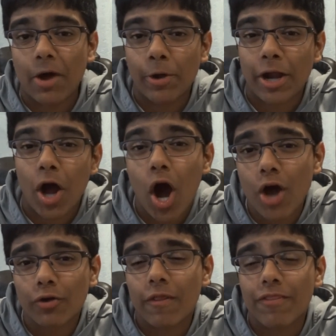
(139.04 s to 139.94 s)
out at
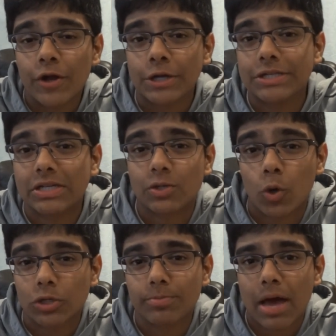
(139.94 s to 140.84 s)
136
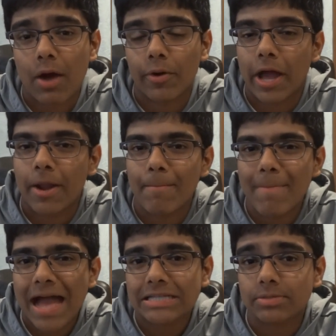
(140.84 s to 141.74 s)
horsepower and a
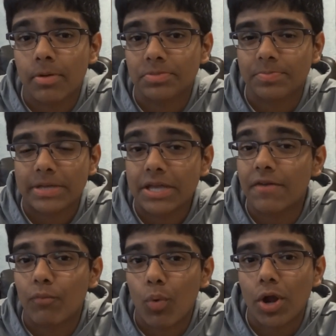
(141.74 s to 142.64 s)
maximum speed
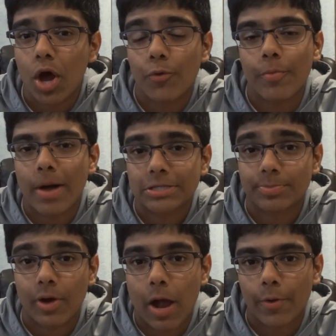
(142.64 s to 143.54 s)
of 100 miles
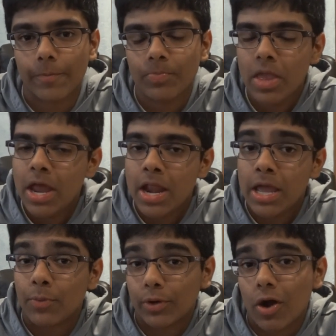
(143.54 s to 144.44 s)
per hour.
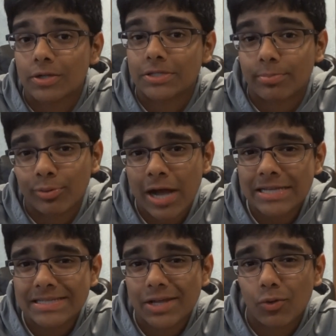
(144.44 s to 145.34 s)
In regards to
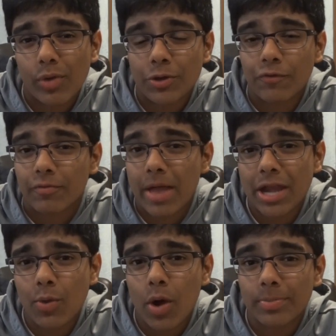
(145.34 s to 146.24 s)
price, it'll run you from
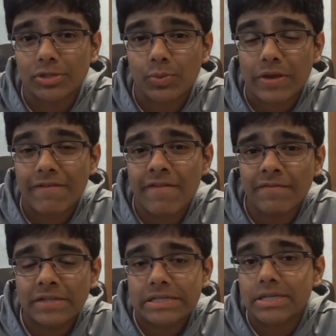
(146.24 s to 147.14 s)
anywhere between
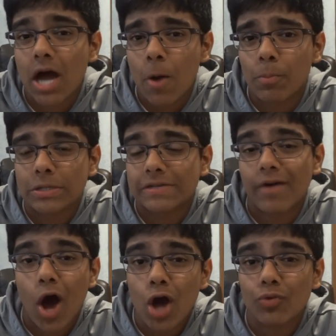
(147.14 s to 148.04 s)
$50 to upwards of
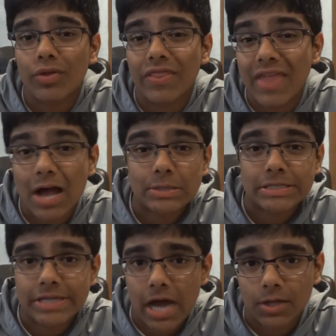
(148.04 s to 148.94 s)

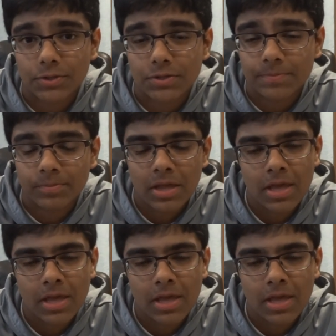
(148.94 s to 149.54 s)
$100,000.